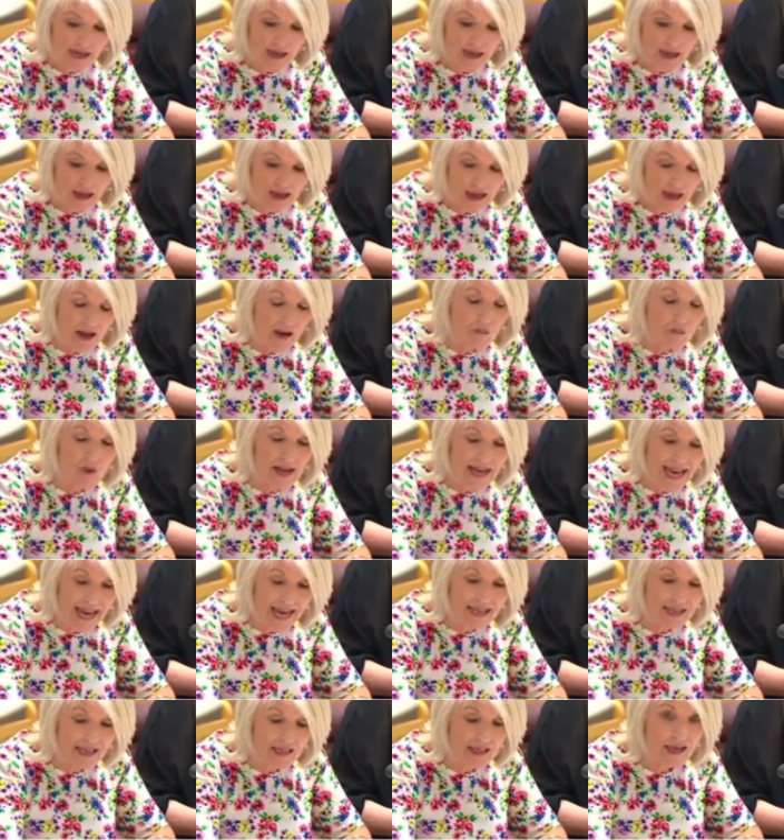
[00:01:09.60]

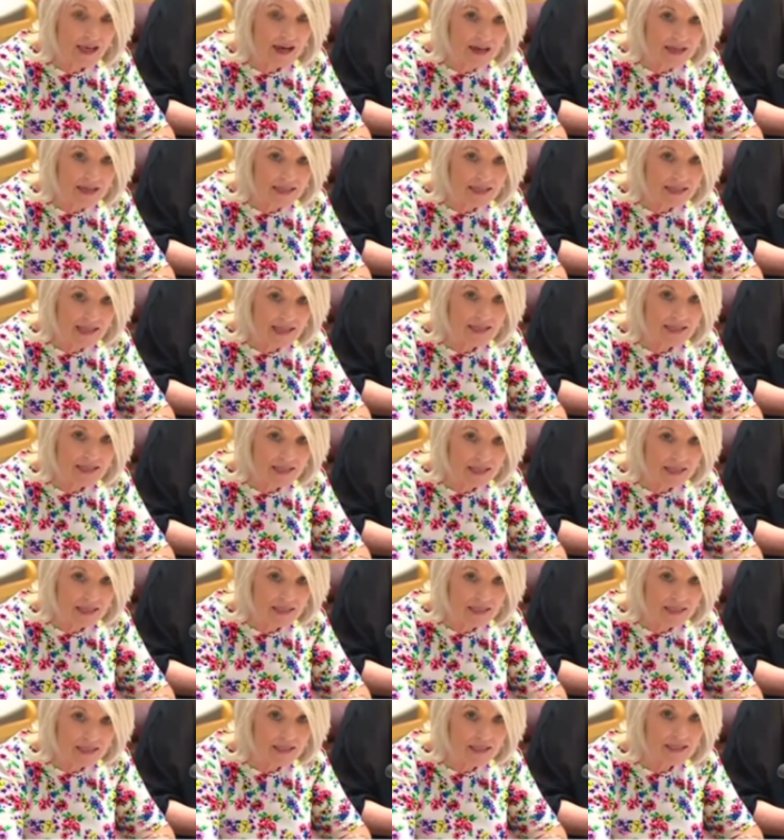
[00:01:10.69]
annualise that
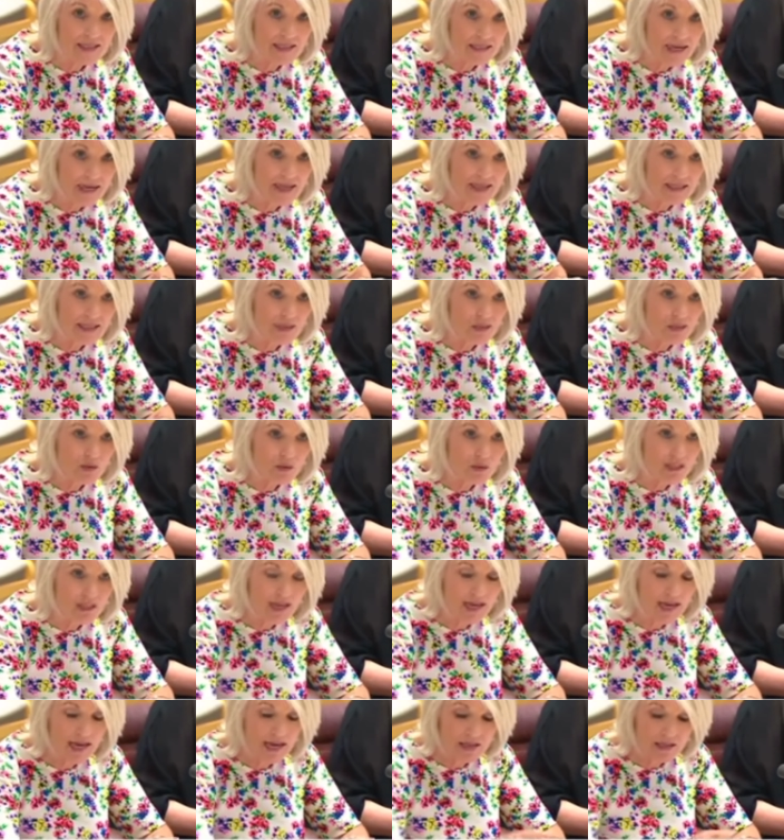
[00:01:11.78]
data to take into
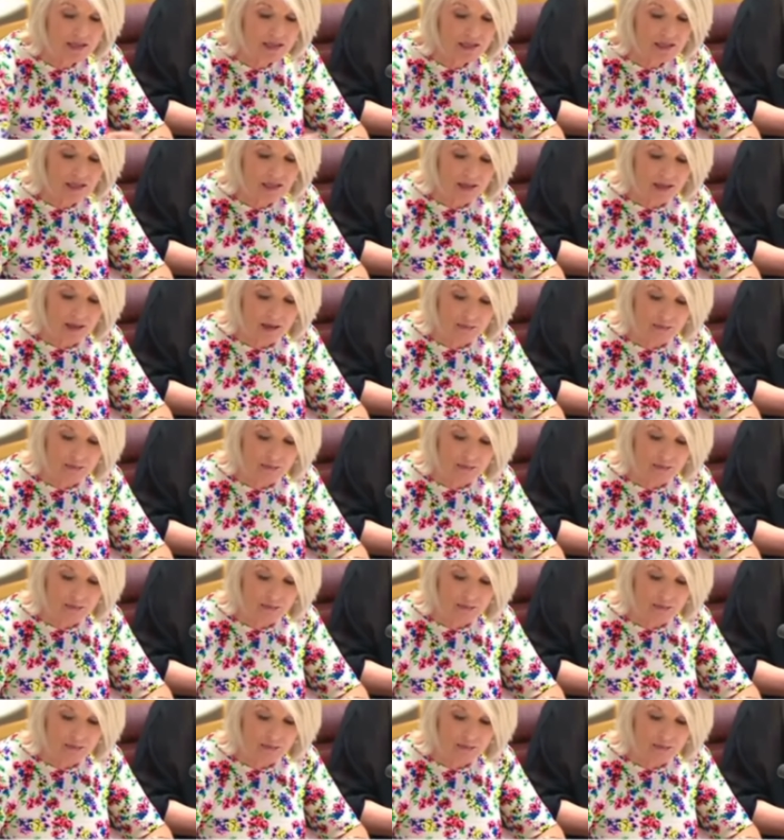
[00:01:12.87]
account